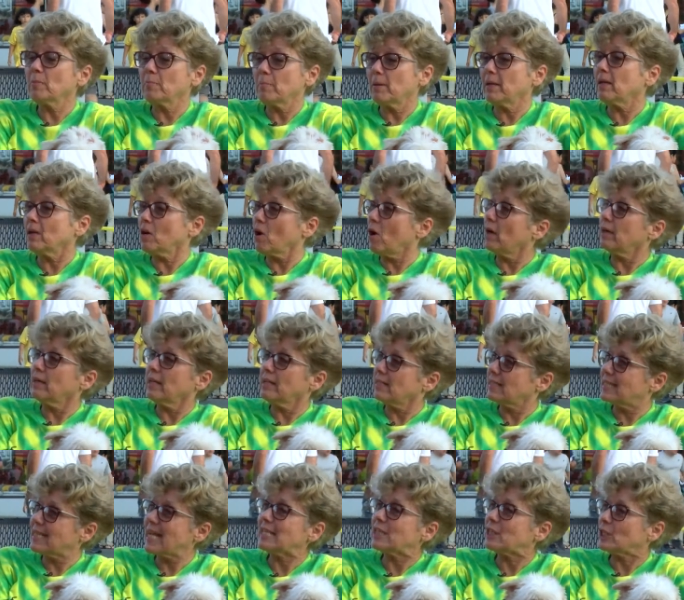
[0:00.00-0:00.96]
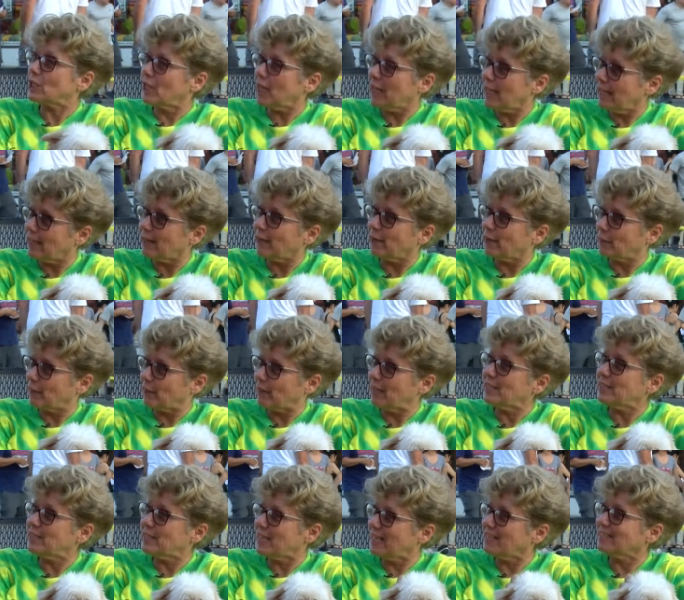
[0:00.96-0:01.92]
big on dental health
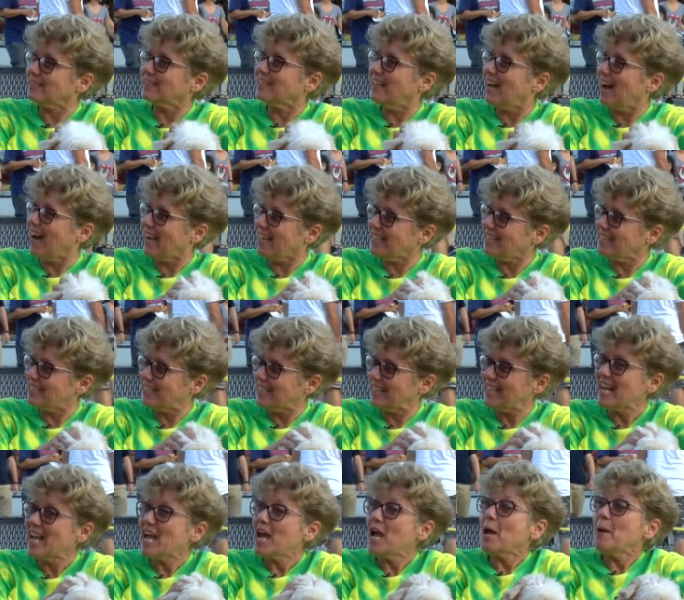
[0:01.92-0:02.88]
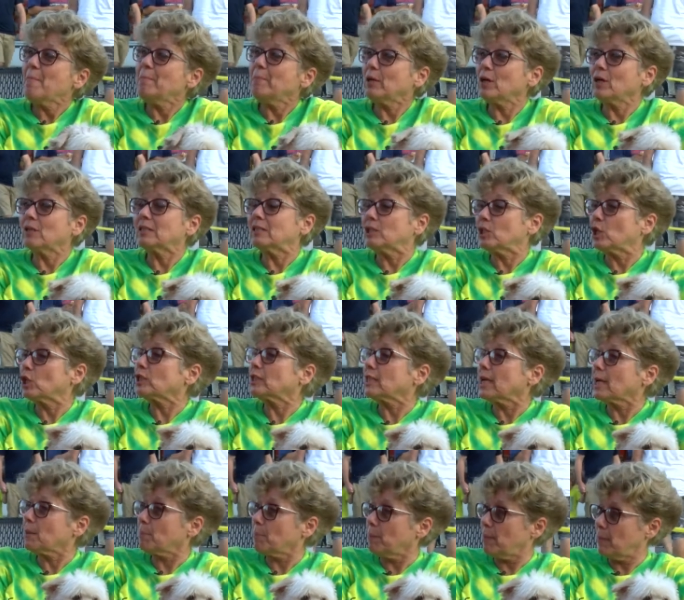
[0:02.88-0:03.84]
and dental hygiene, because just
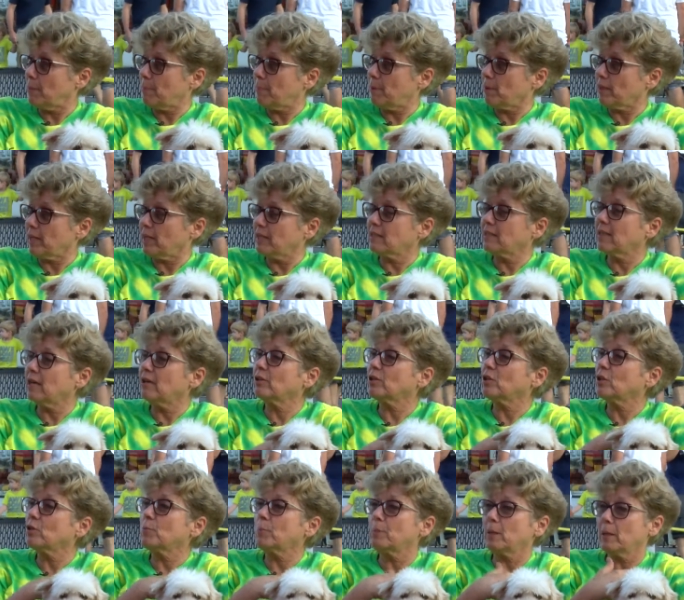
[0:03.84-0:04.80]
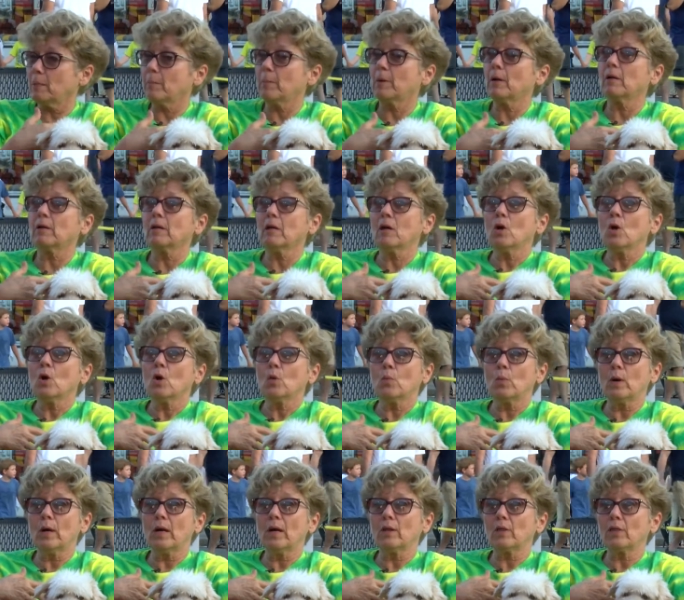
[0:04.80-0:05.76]
like people, they tell you people
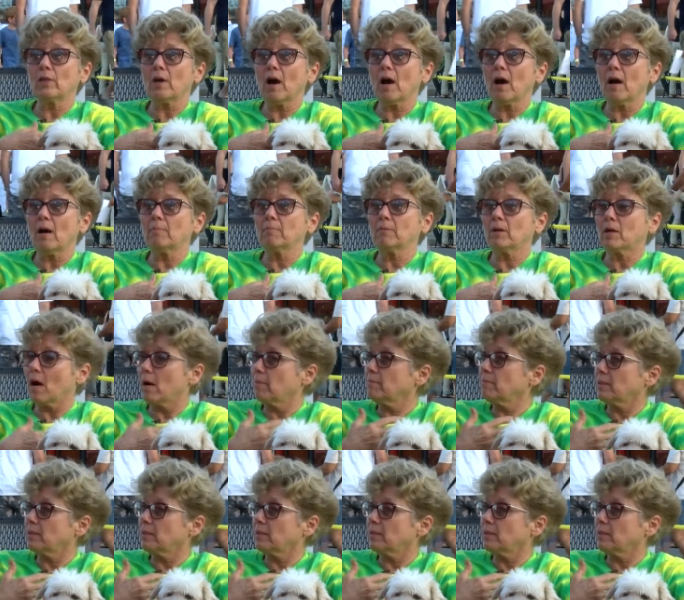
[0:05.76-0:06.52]
with gum